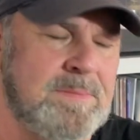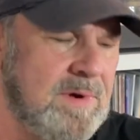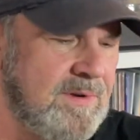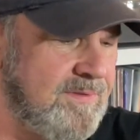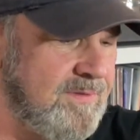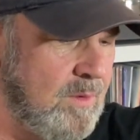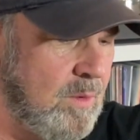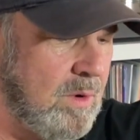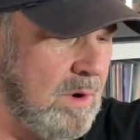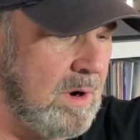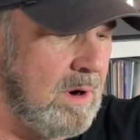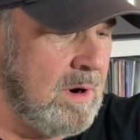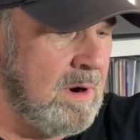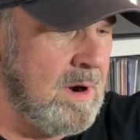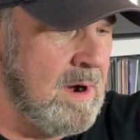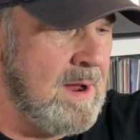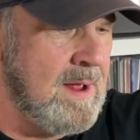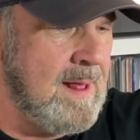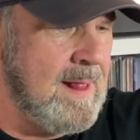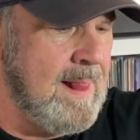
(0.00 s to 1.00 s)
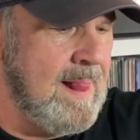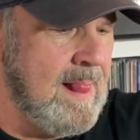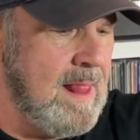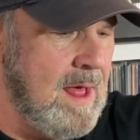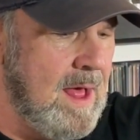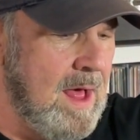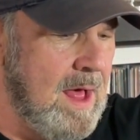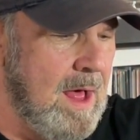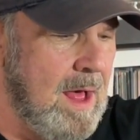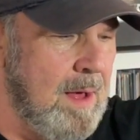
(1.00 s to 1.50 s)
before,
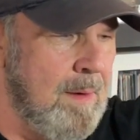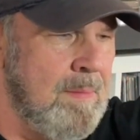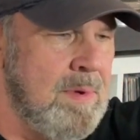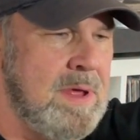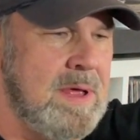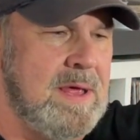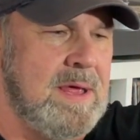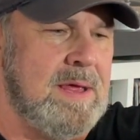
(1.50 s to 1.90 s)
um,